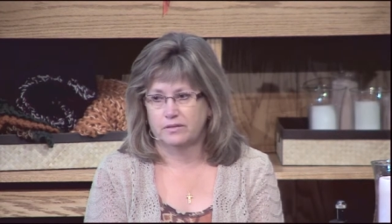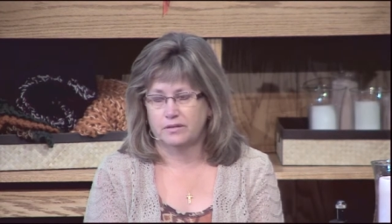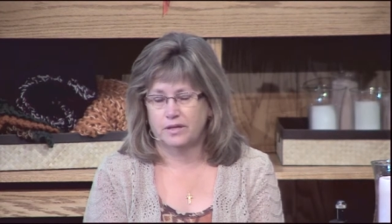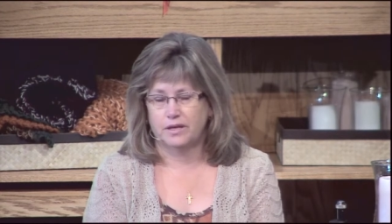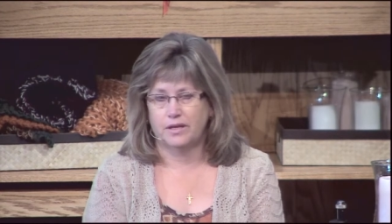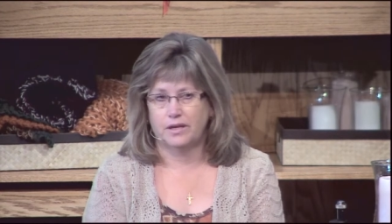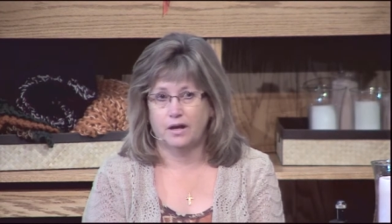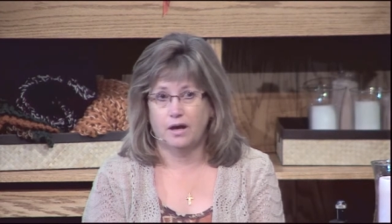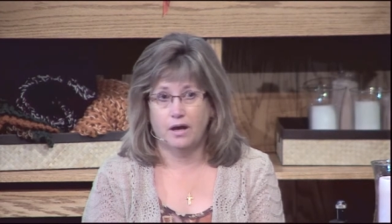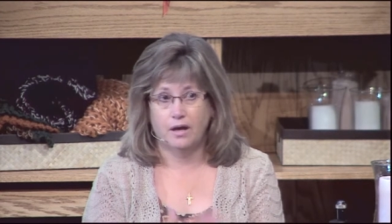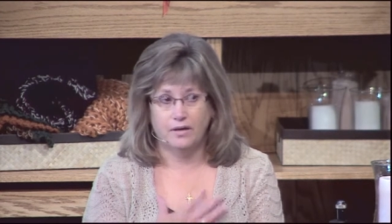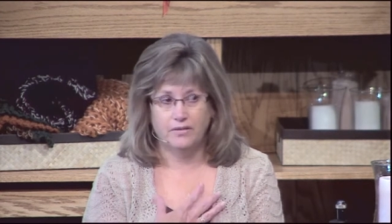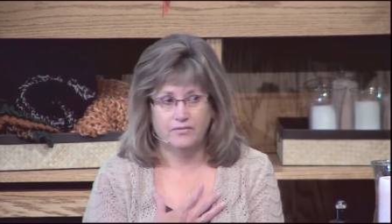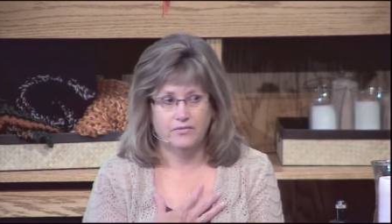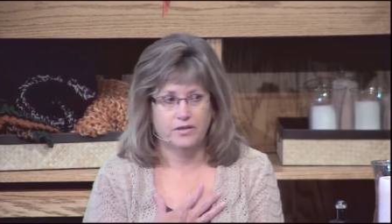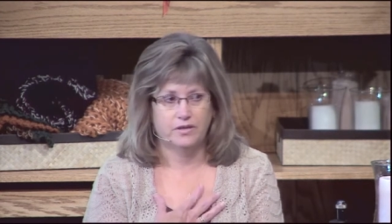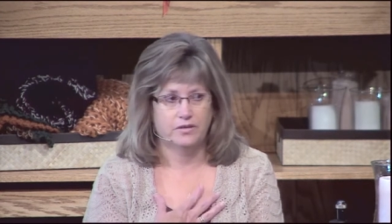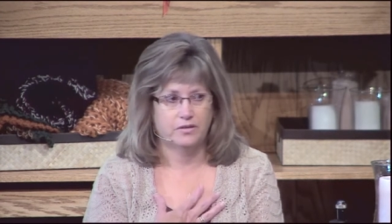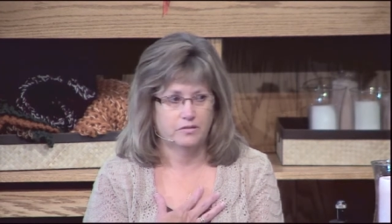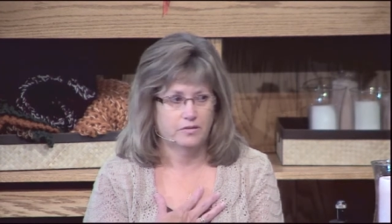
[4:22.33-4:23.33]
And I
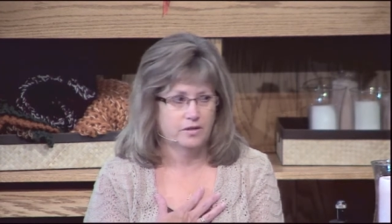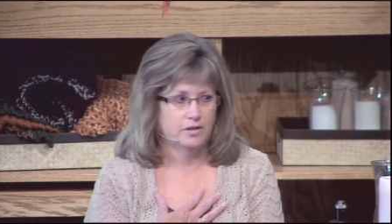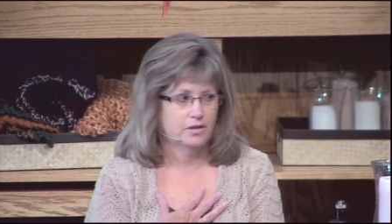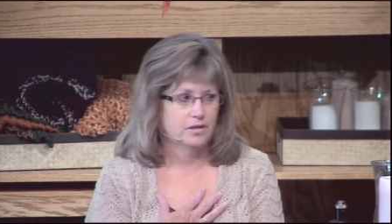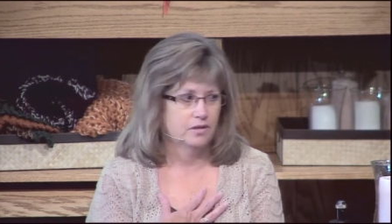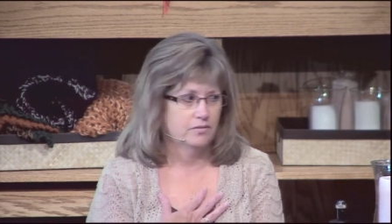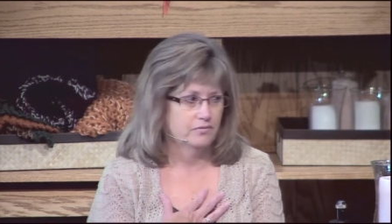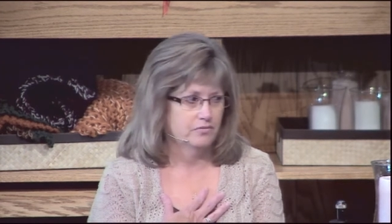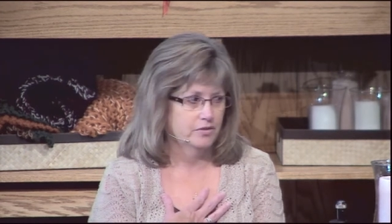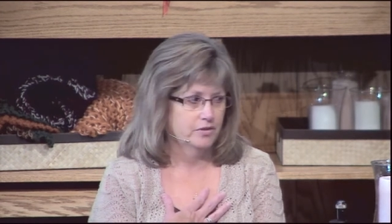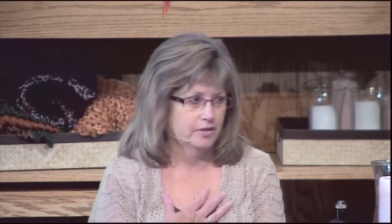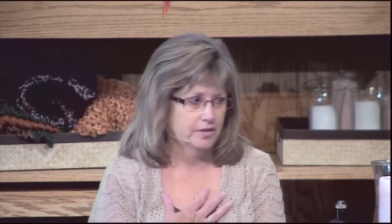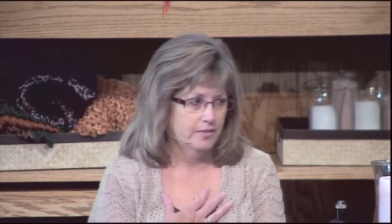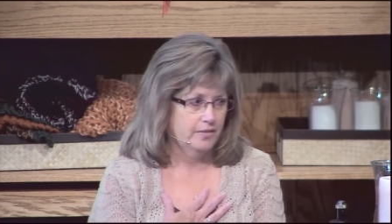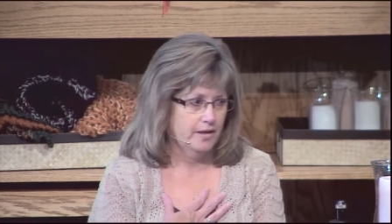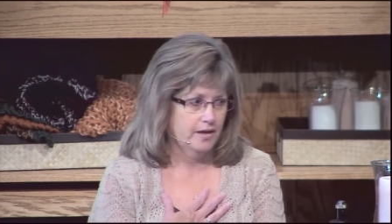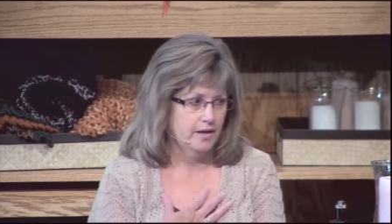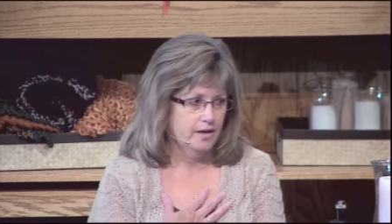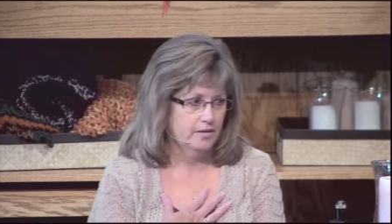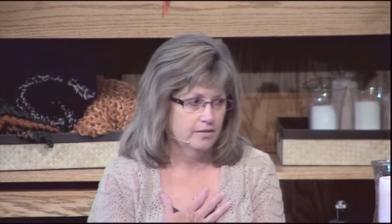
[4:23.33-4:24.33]
find great comfort in
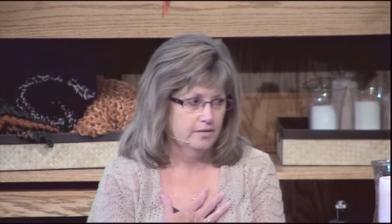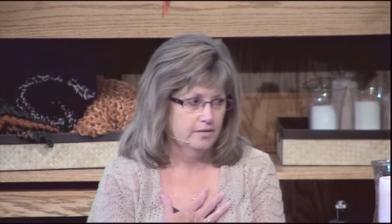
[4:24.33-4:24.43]
that.